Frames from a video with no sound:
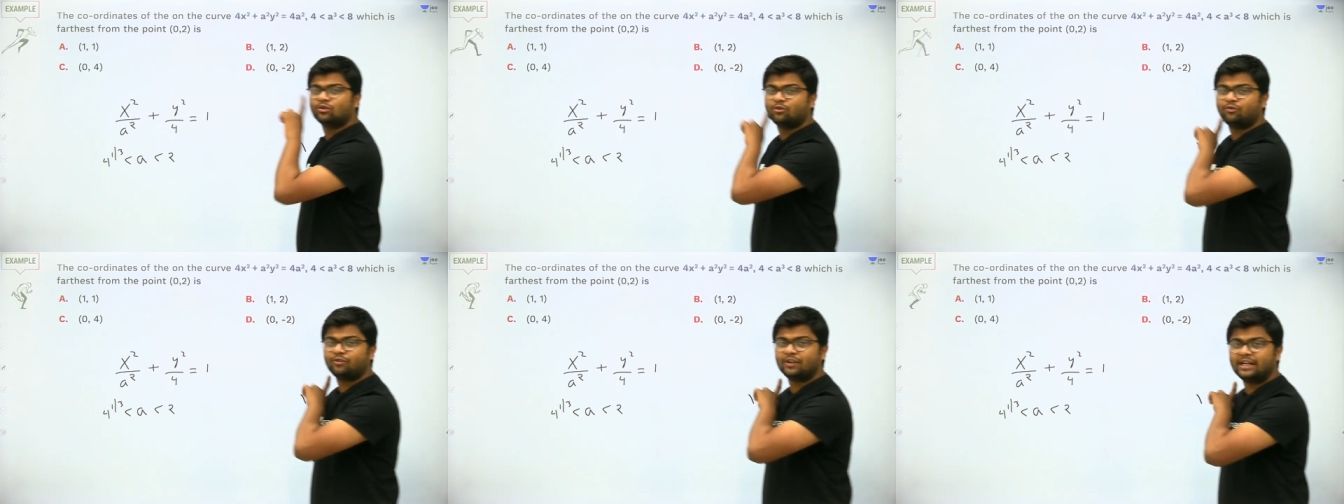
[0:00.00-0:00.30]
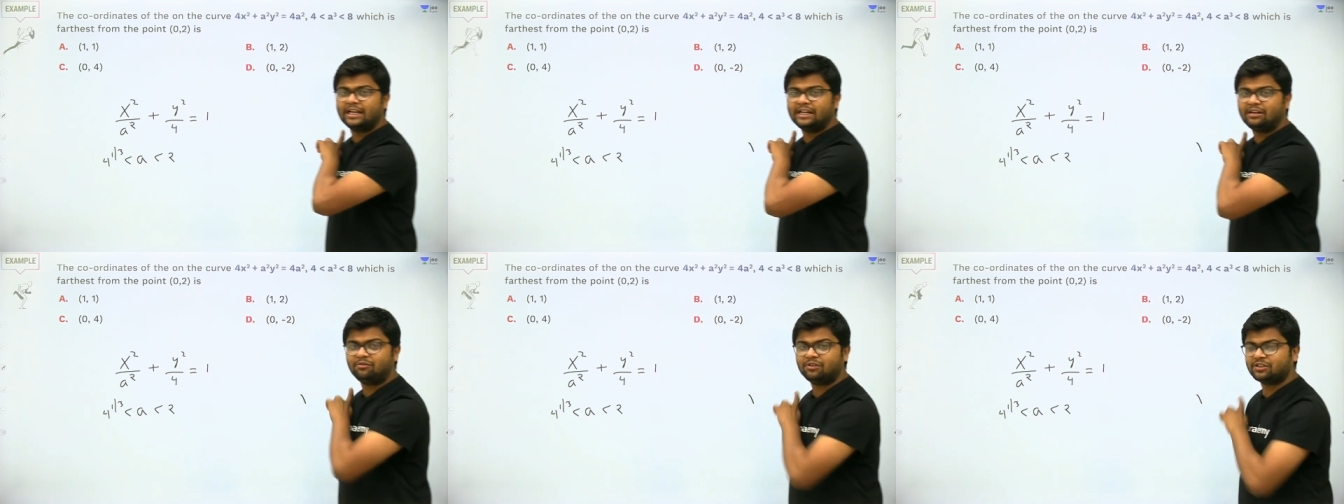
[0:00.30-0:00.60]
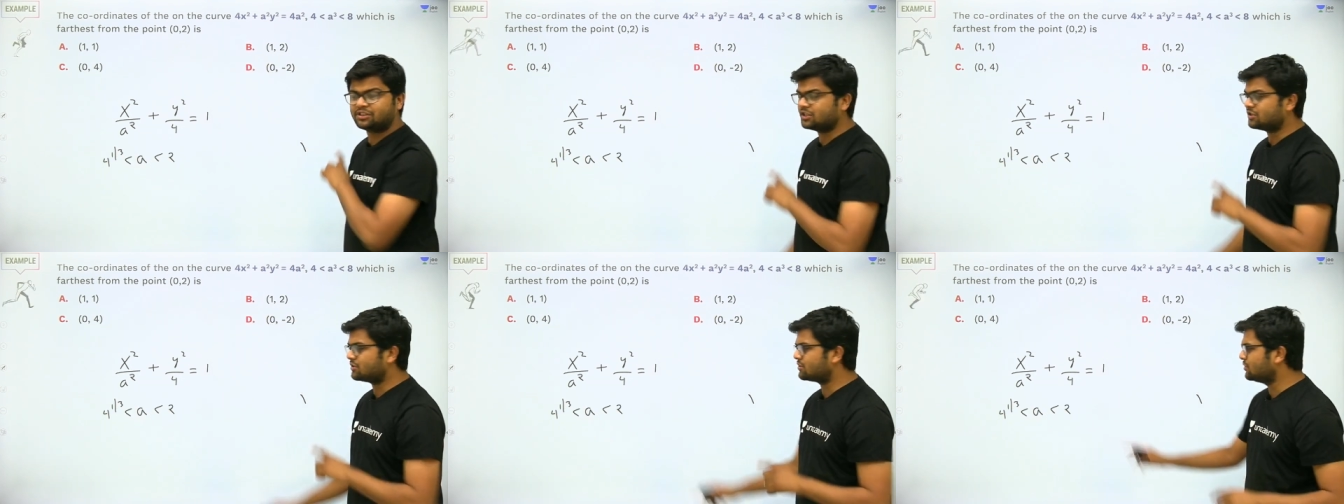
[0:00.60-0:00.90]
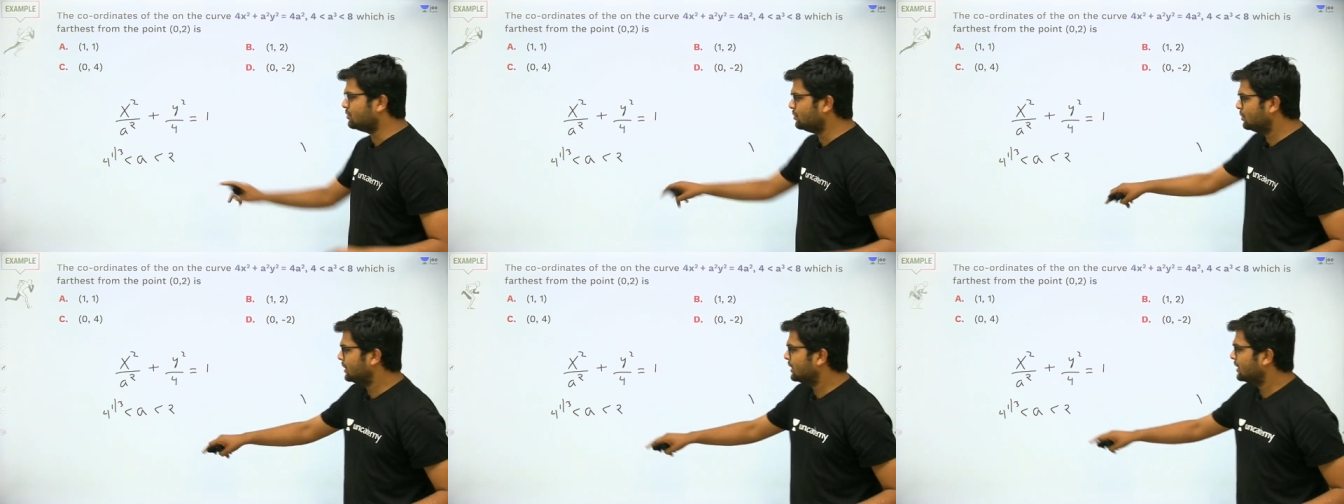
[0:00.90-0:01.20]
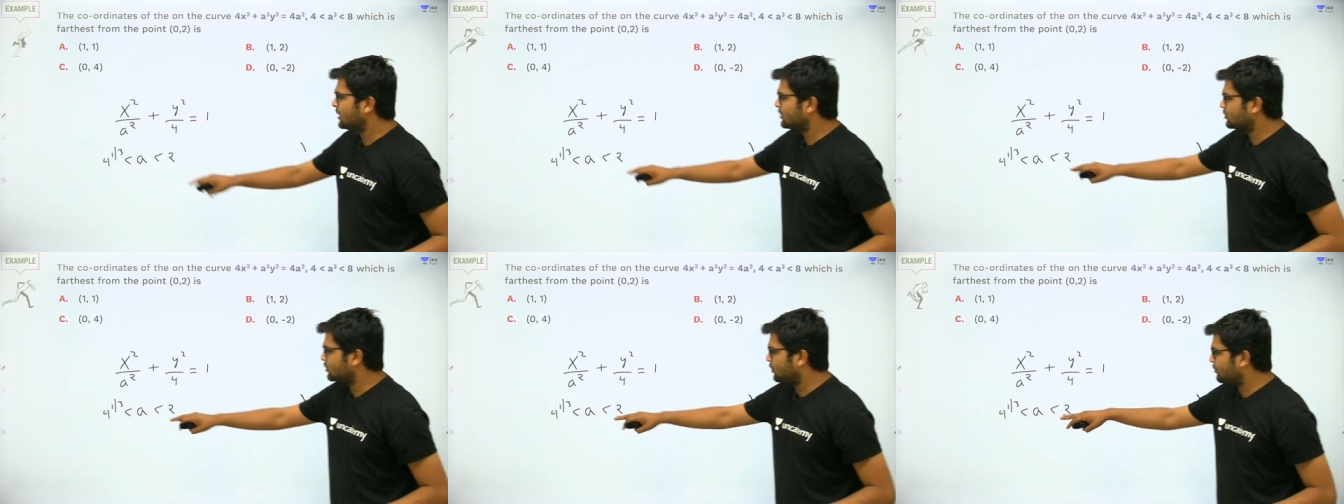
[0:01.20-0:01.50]
root of eight, which is two.
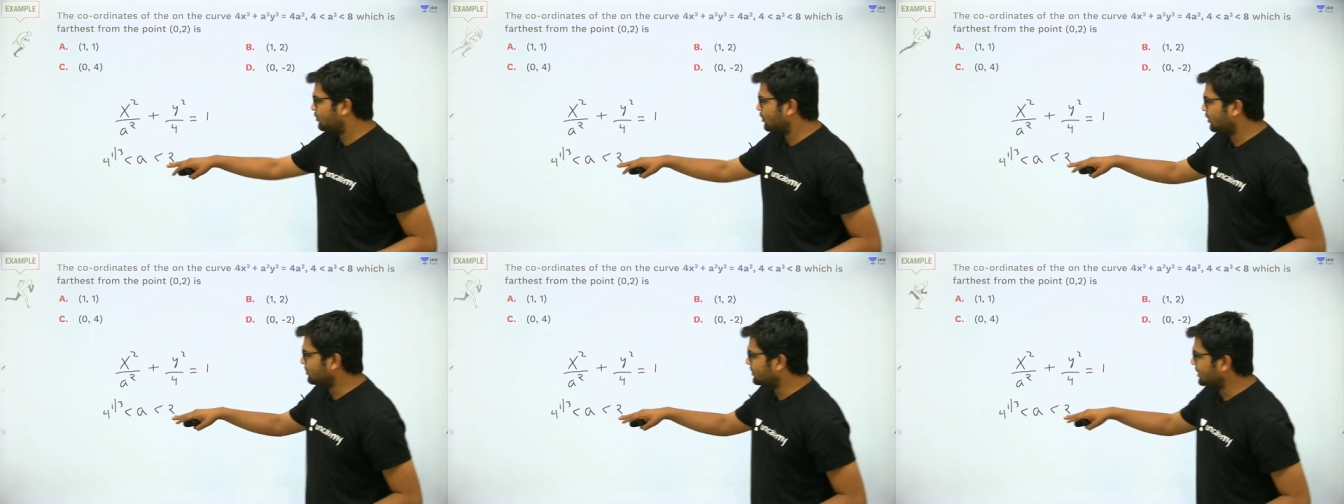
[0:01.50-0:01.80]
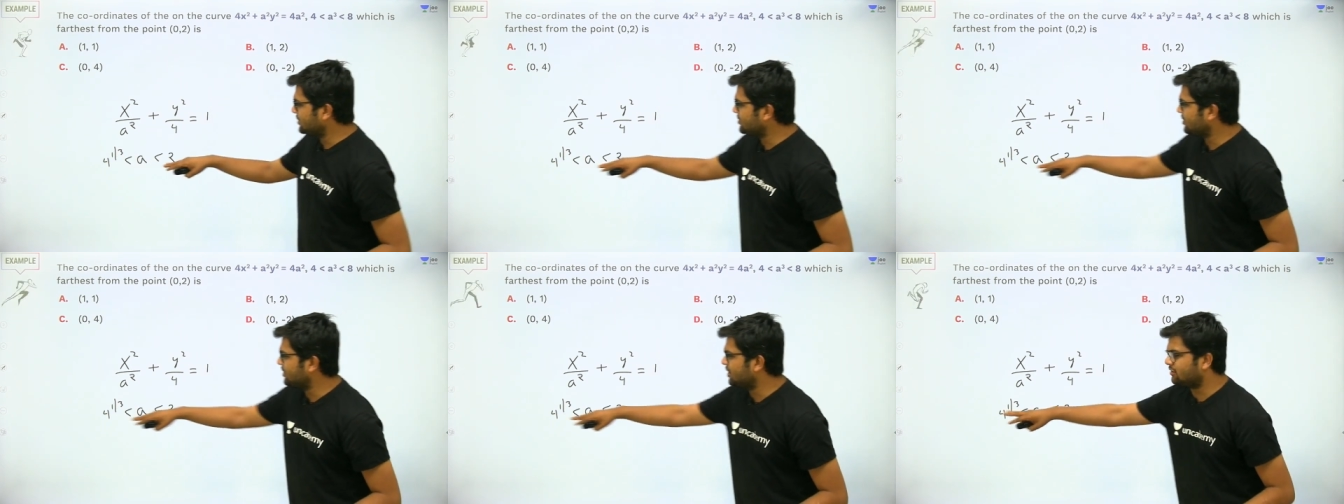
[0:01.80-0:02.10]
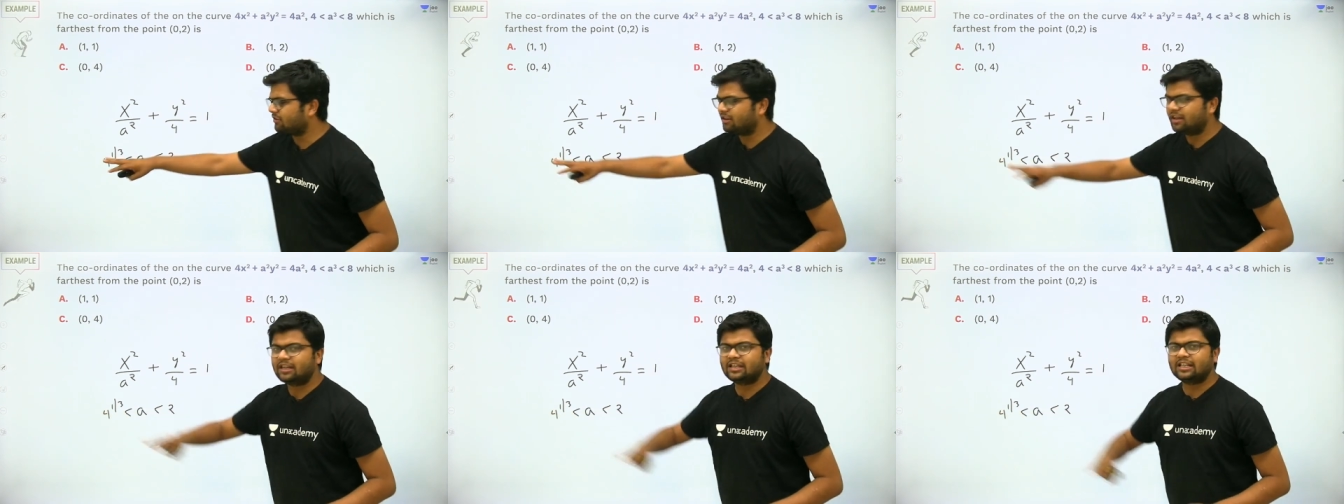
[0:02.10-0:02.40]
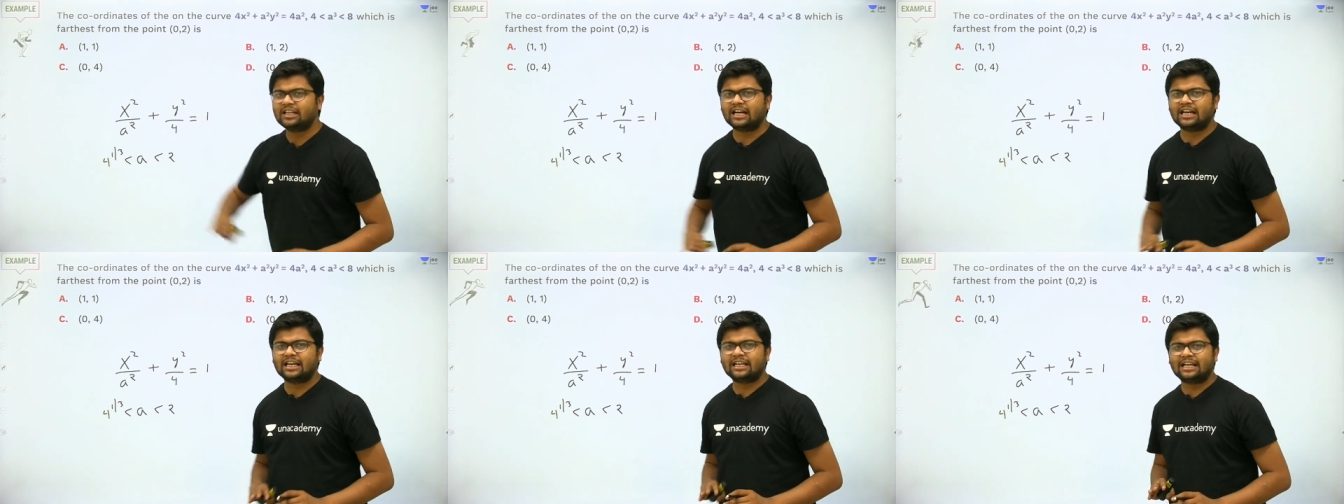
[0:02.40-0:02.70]
So, from this inequality,